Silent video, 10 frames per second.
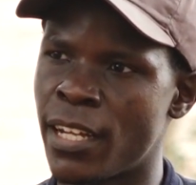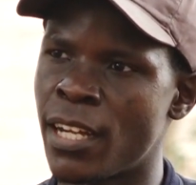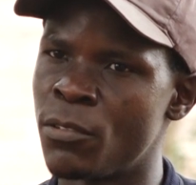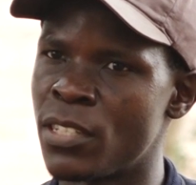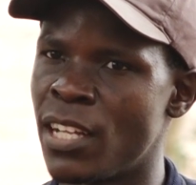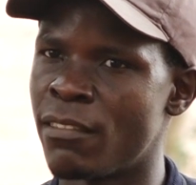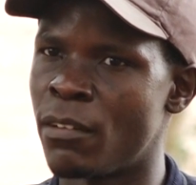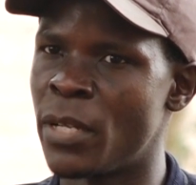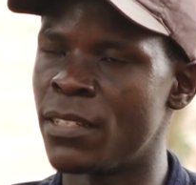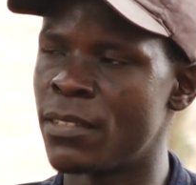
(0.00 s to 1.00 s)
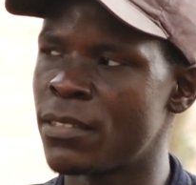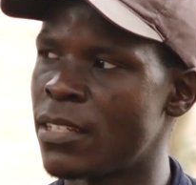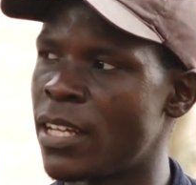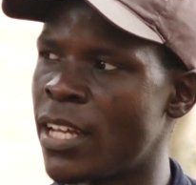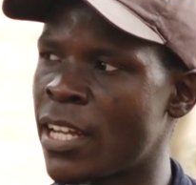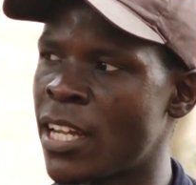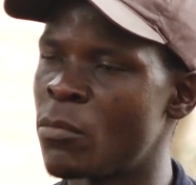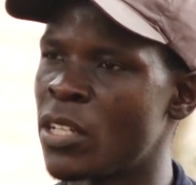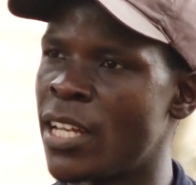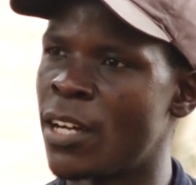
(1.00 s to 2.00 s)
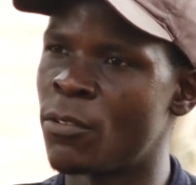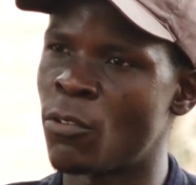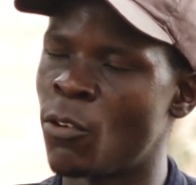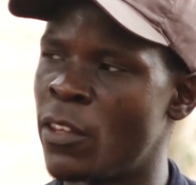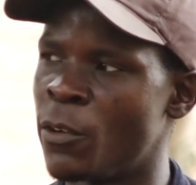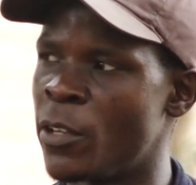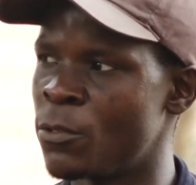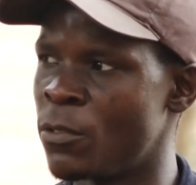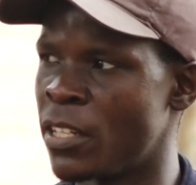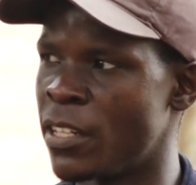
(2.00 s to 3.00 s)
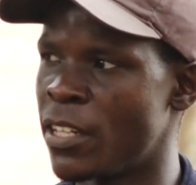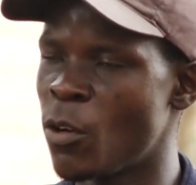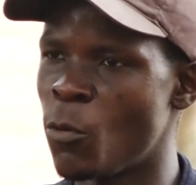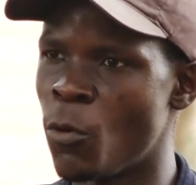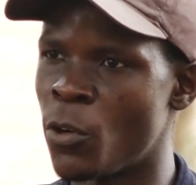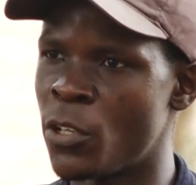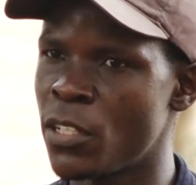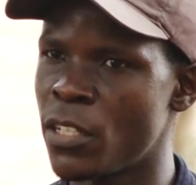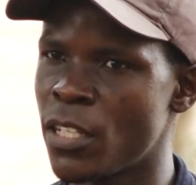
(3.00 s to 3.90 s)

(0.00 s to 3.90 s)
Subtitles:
county governments coming down all the way to the ward.